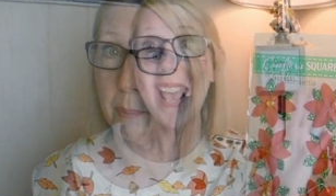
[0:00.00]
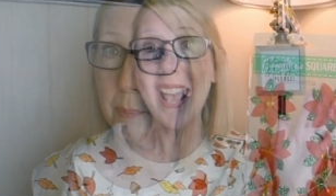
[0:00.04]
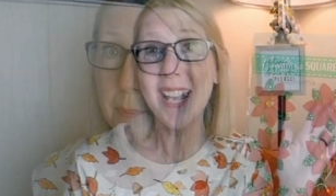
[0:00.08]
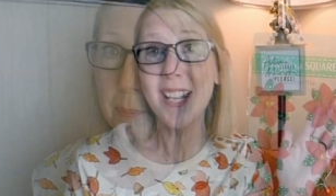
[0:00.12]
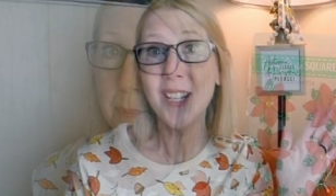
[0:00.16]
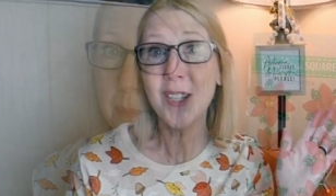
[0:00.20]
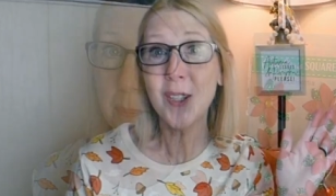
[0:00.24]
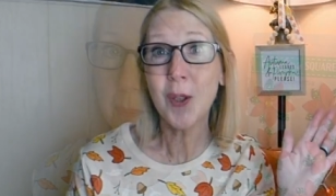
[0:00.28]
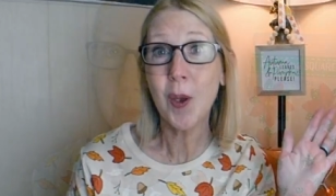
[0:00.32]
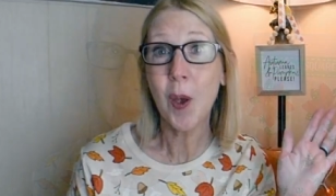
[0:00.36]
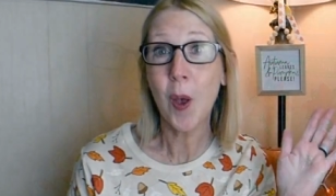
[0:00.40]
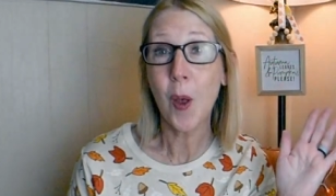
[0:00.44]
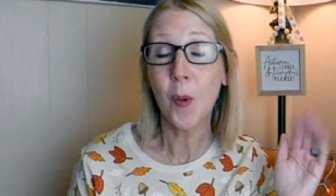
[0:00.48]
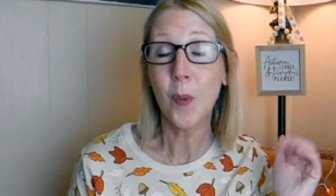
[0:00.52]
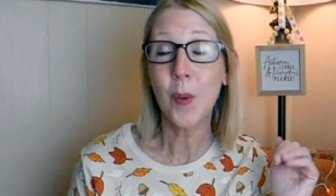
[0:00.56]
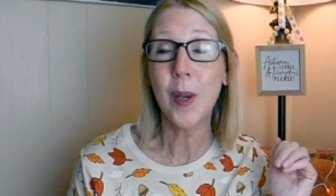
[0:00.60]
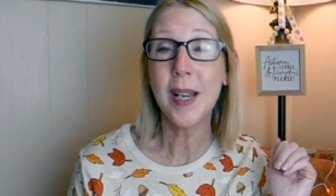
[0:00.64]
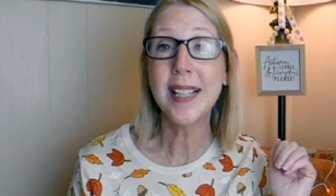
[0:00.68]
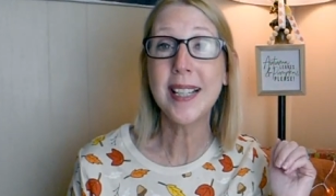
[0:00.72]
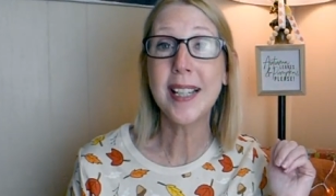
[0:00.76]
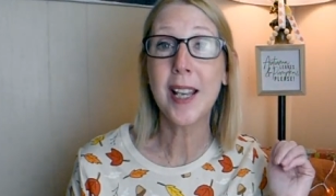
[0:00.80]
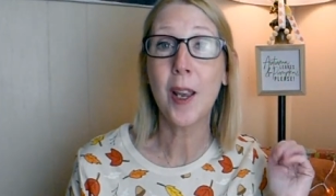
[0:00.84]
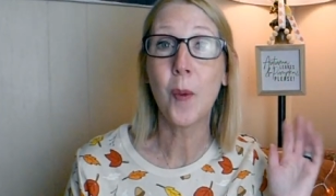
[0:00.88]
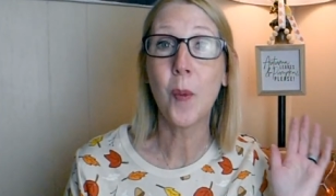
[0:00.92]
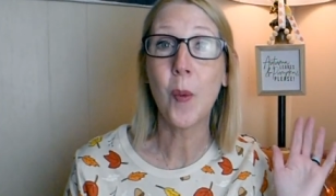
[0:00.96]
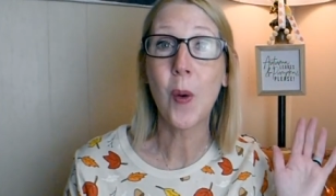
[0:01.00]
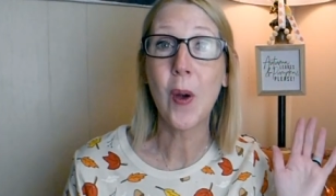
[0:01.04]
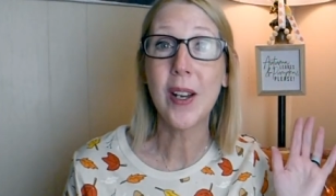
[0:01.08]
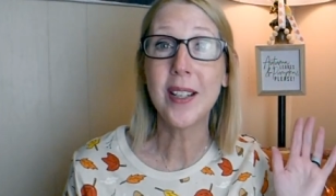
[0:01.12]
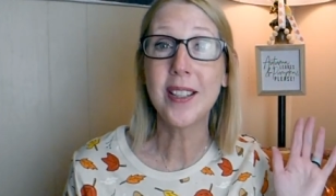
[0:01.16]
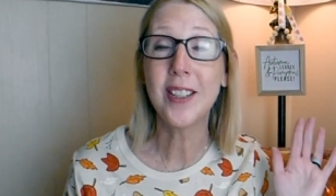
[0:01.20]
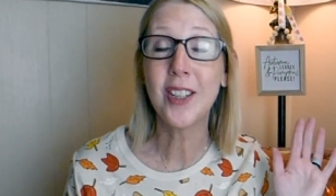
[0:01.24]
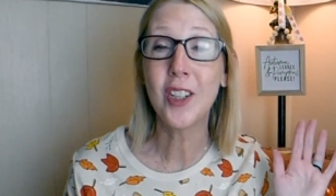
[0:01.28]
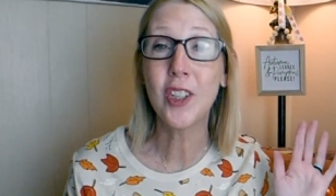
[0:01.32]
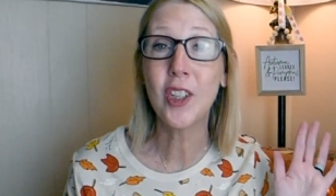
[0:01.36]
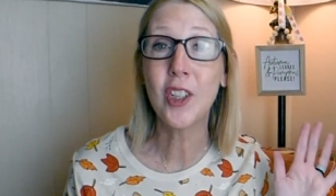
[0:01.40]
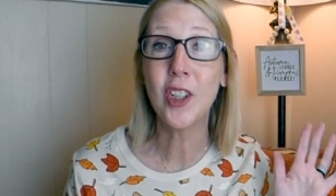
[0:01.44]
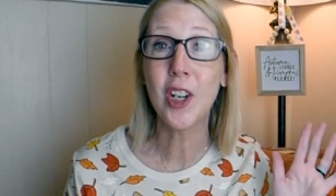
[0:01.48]
As always, I want
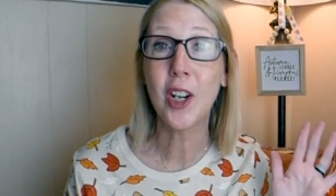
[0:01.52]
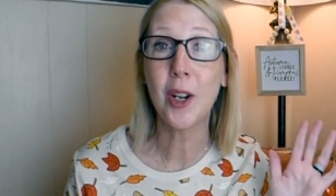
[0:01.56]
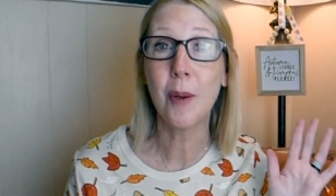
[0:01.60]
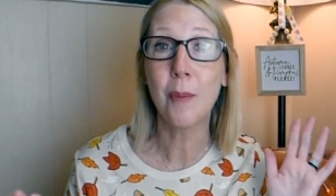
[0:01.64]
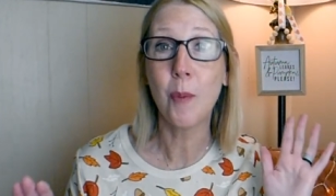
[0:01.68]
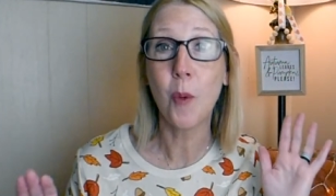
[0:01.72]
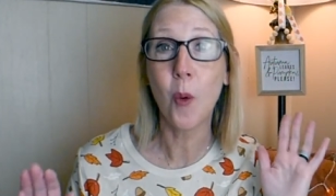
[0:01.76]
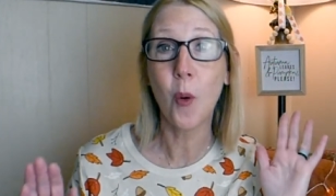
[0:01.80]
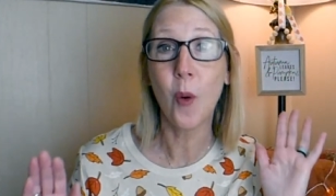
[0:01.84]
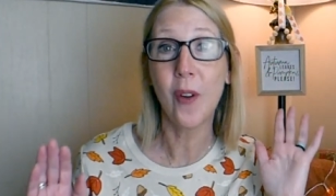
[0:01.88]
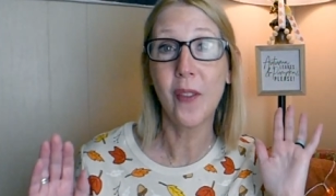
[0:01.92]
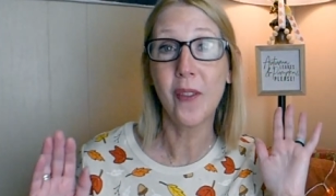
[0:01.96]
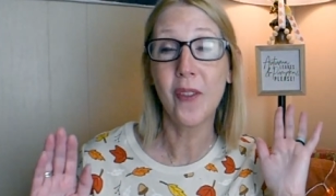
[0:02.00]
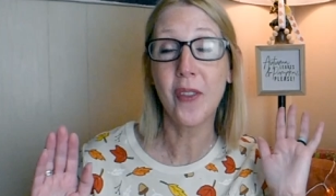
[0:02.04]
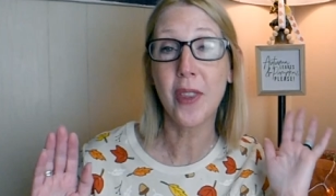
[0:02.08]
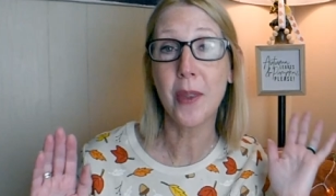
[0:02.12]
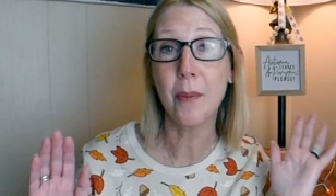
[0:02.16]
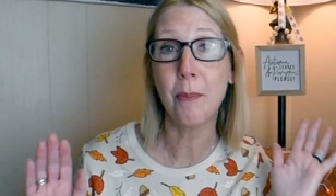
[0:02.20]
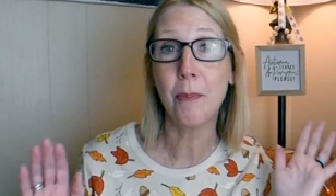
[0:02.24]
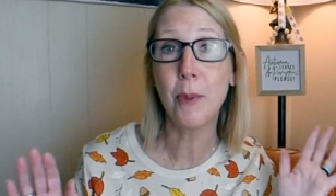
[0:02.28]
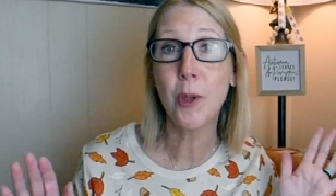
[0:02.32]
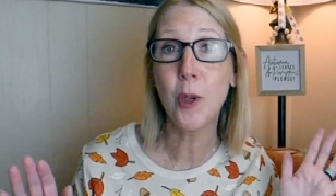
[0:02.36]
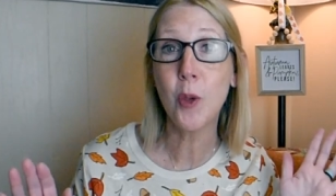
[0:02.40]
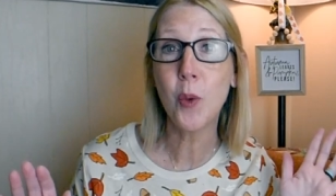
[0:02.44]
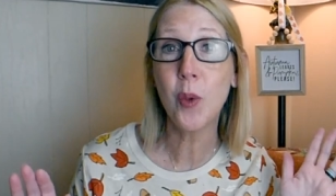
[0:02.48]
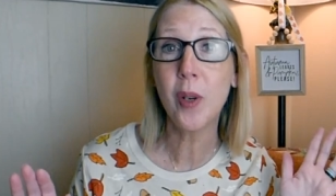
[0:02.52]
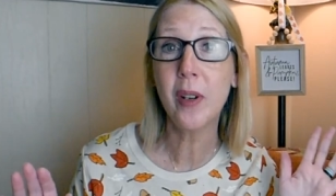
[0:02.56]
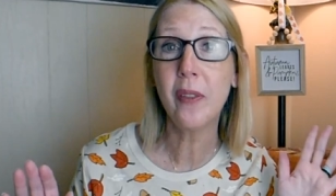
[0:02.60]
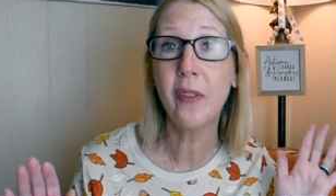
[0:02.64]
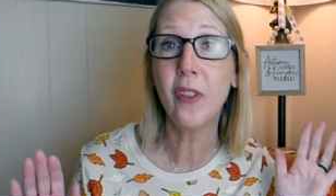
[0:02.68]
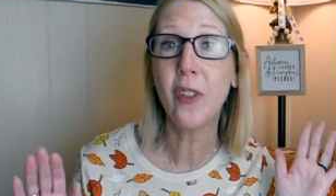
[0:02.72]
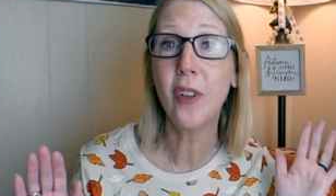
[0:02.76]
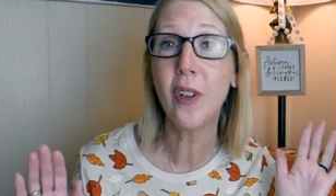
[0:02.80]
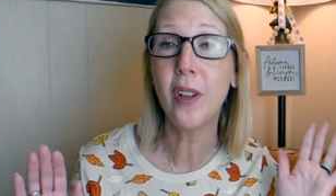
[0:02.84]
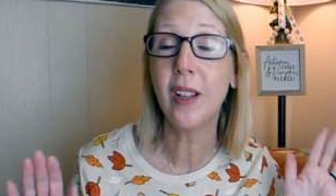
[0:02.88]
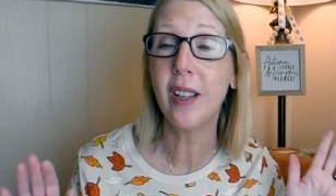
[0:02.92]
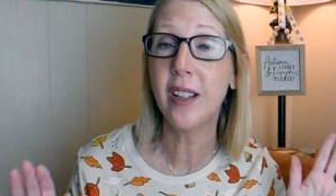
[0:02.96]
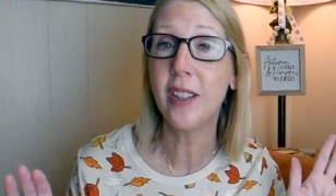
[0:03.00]
to share more of the
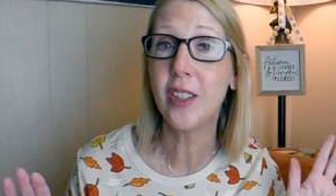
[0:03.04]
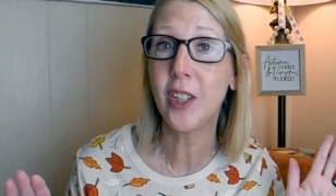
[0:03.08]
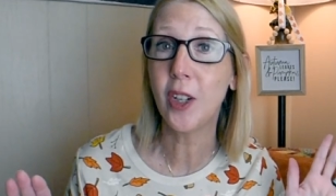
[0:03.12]
beautiful